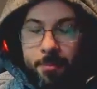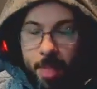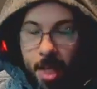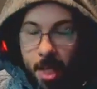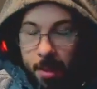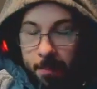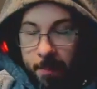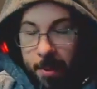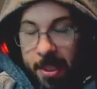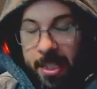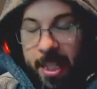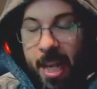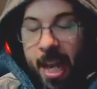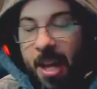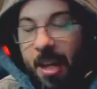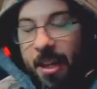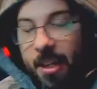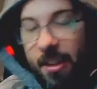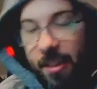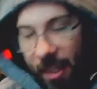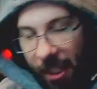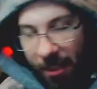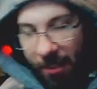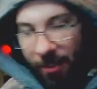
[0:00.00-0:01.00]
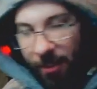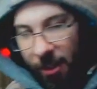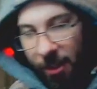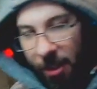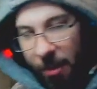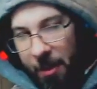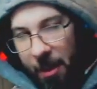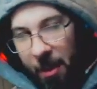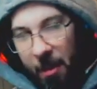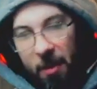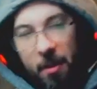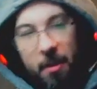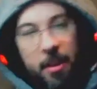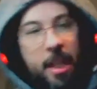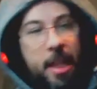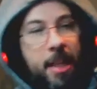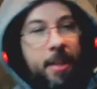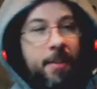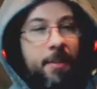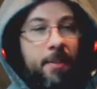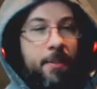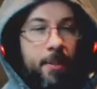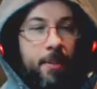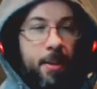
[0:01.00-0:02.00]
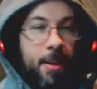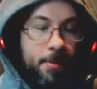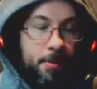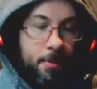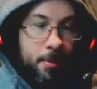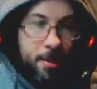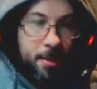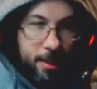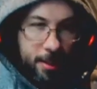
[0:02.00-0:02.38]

But yeah, thanks for coming on. Thank you for everyone.